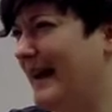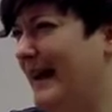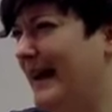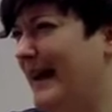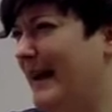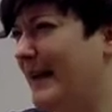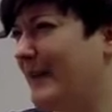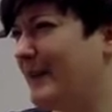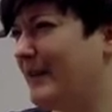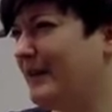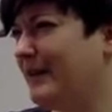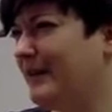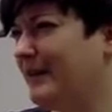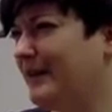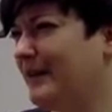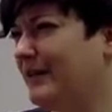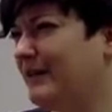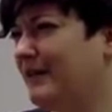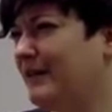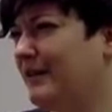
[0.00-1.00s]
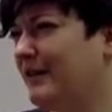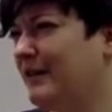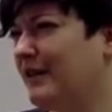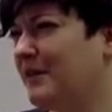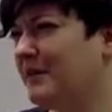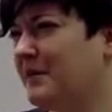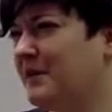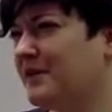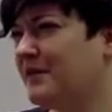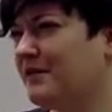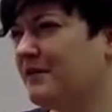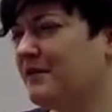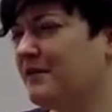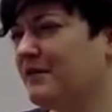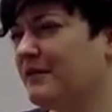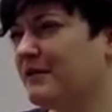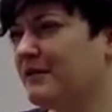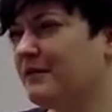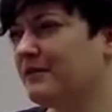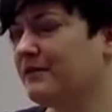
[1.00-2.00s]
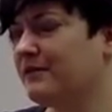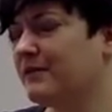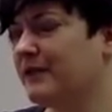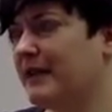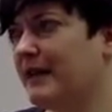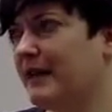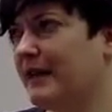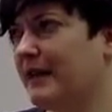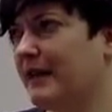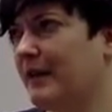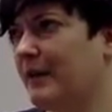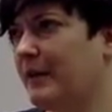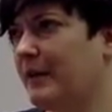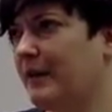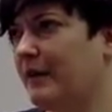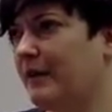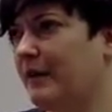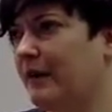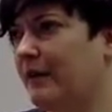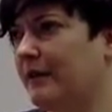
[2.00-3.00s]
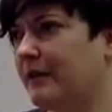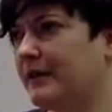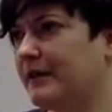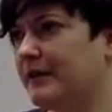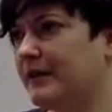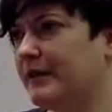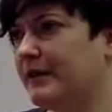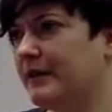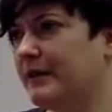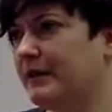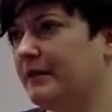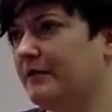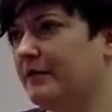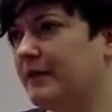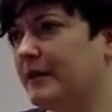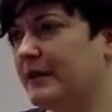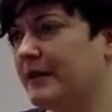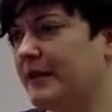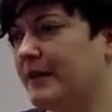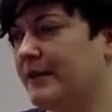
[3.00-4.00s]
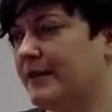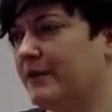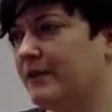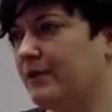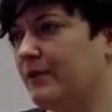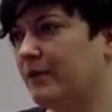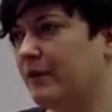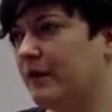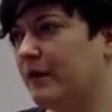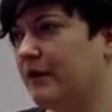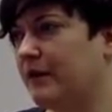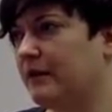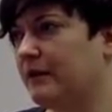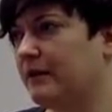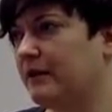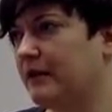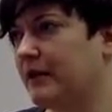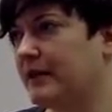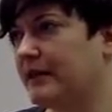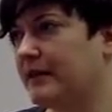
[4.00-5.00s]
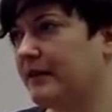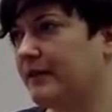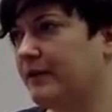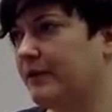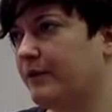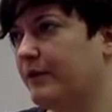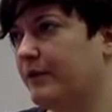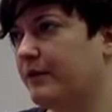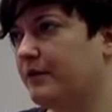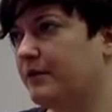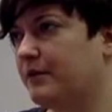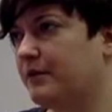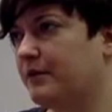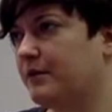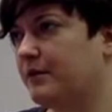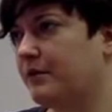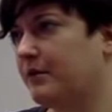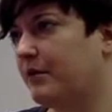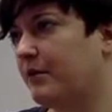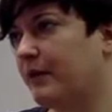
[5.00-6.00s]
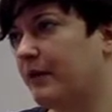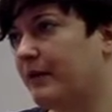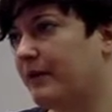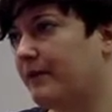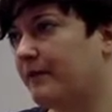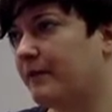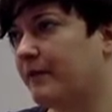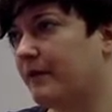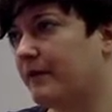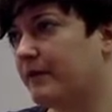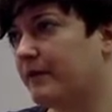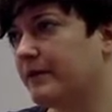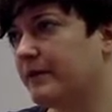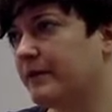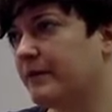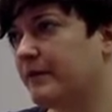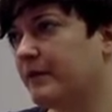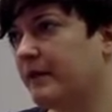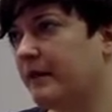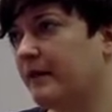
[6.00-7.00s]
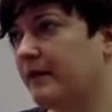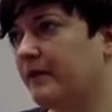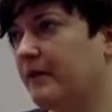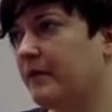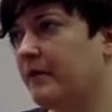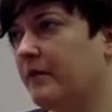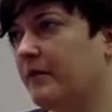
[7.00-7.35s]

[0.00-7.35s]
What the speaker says: happen all that much during the school day. I mean, obviously, when it's time to do work, I'll ask everyone to put away their phones or whatever.